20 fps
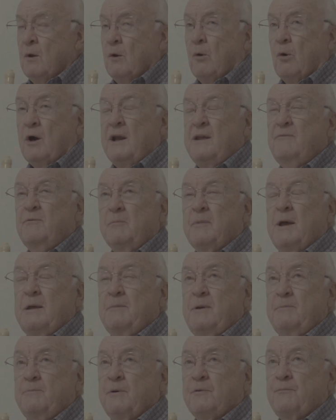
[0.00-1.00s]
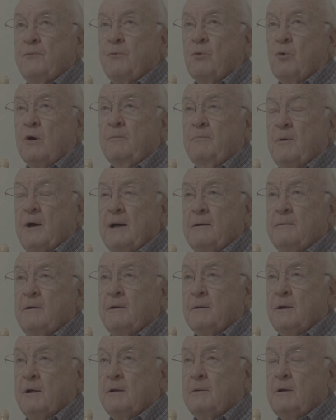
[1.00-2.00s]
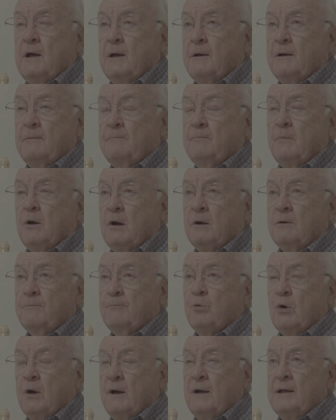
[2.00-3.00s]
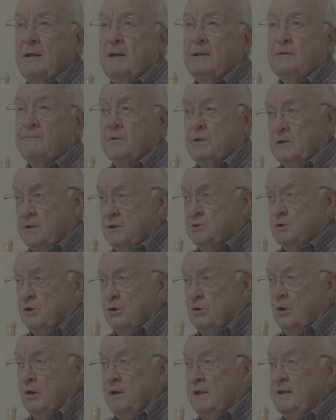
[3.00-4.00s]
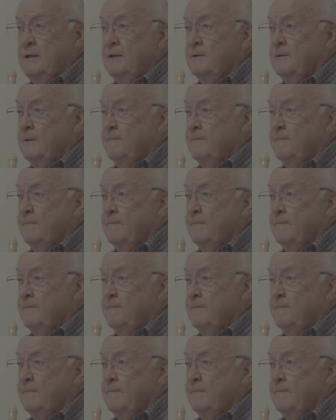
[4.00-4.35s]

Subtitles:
or even maybe before, by Mark Bryant, the attorney,